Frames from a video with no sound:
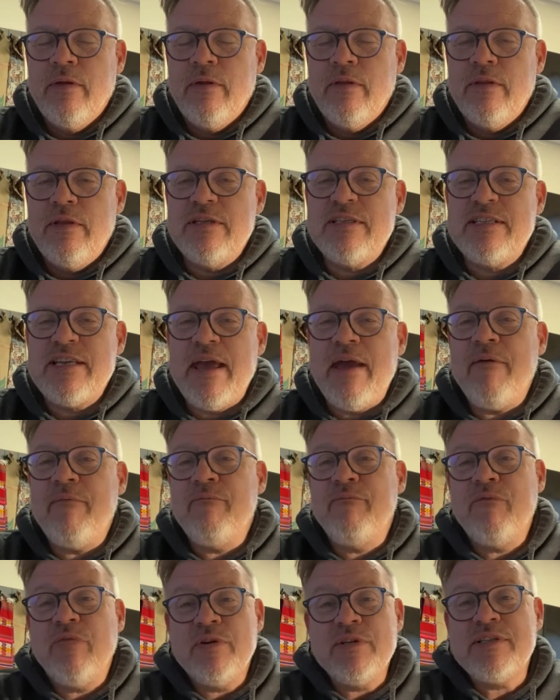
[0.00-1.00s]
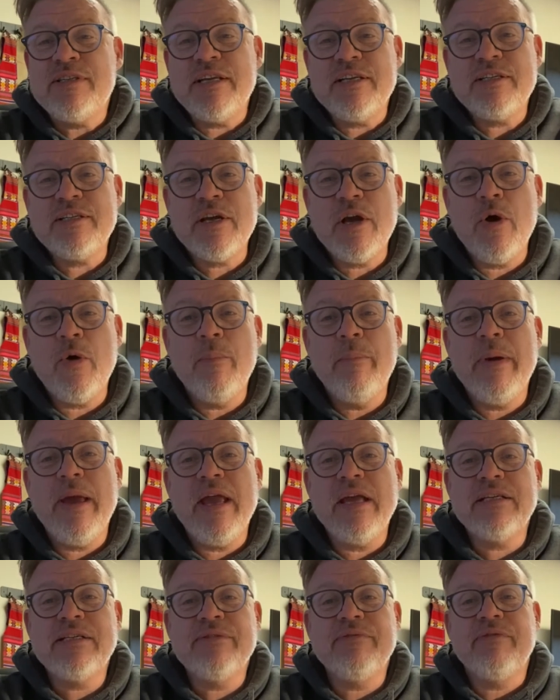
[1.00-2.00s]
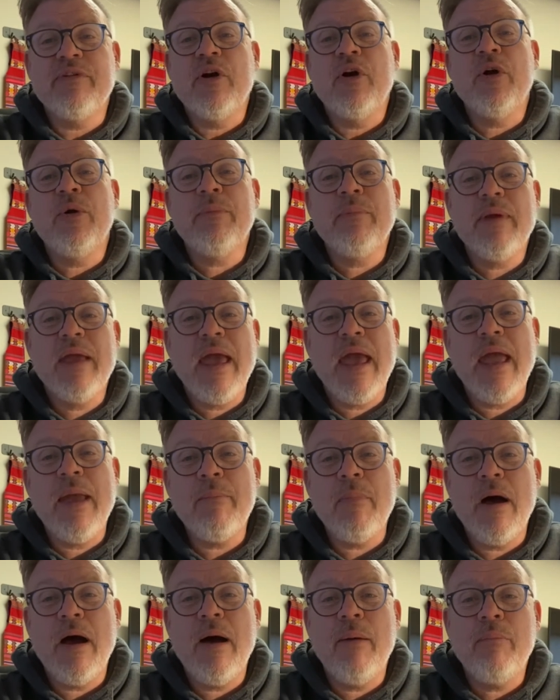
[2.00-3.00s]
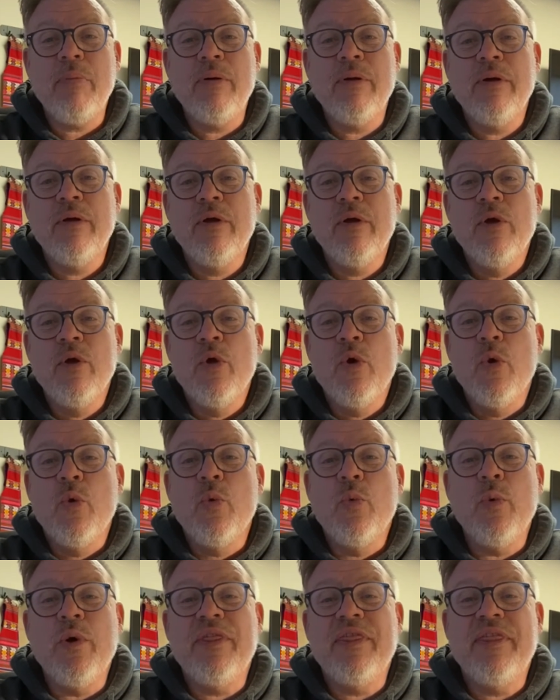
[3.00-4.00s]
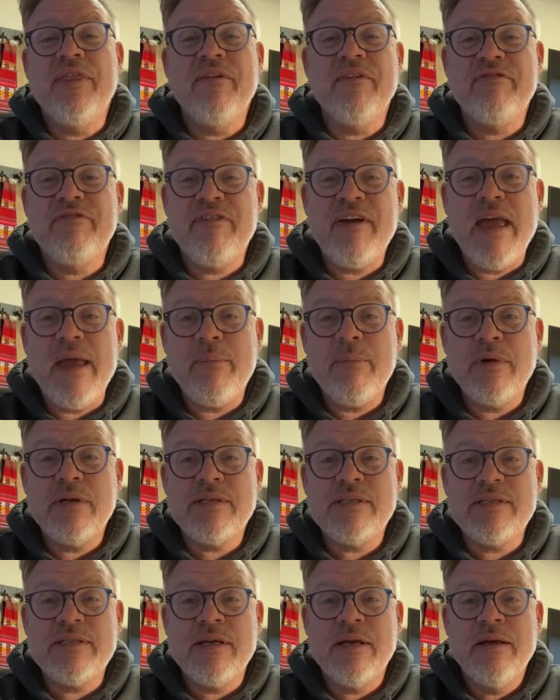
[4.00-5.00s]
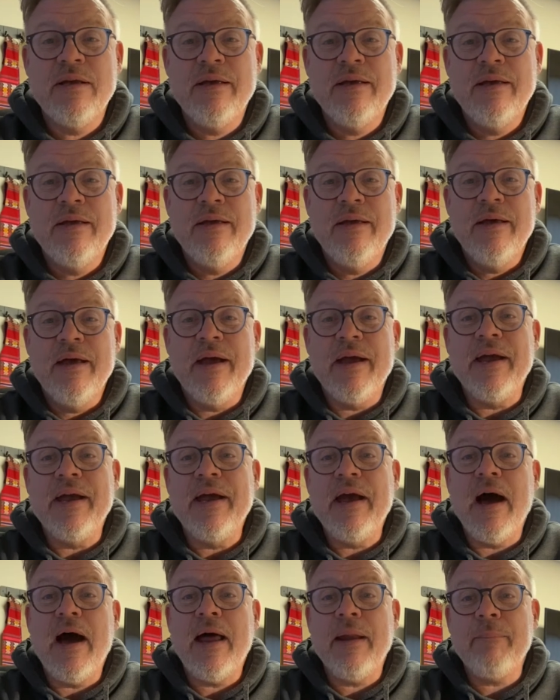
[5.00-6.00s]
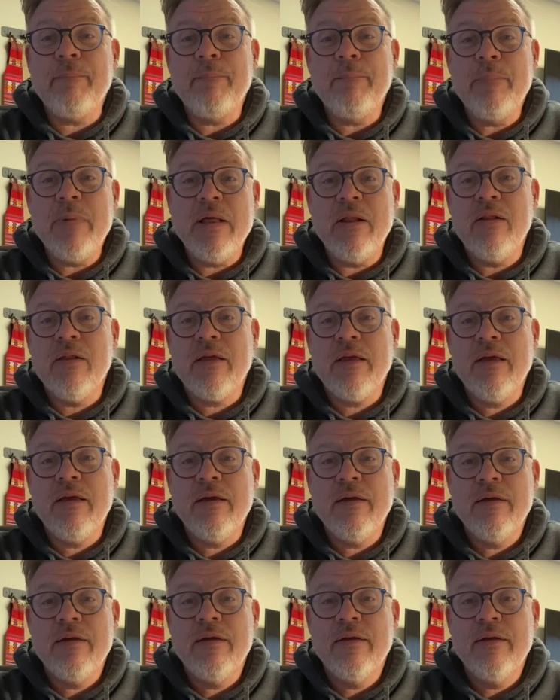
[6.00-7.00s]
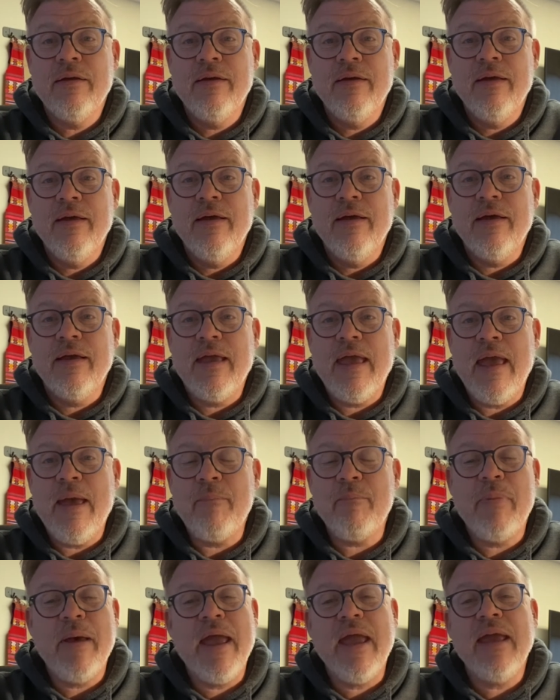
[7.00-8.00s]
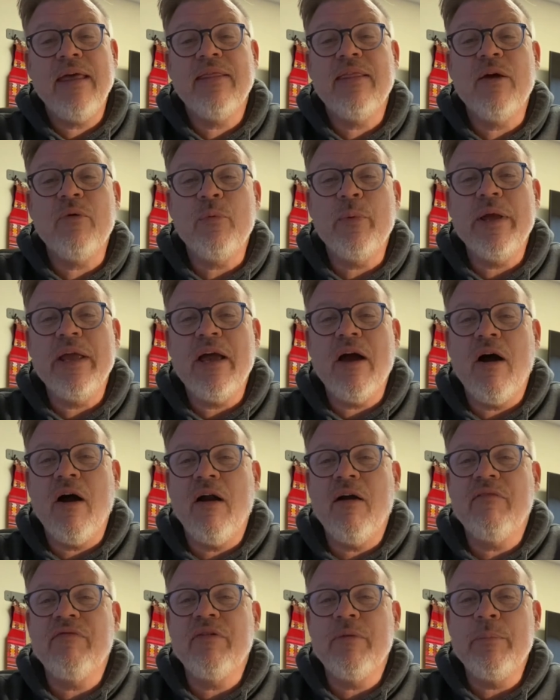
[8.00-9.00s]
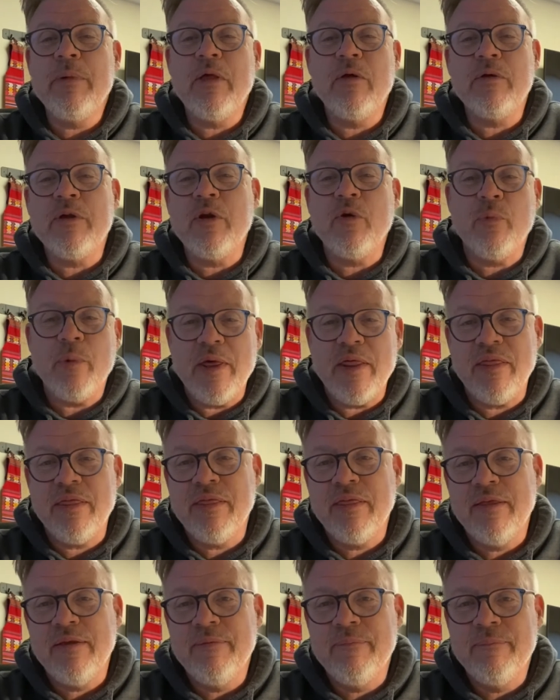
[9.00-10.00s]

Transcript: The San Francisco-based firm came up with the famous Got Milk campaign that we are familiar with.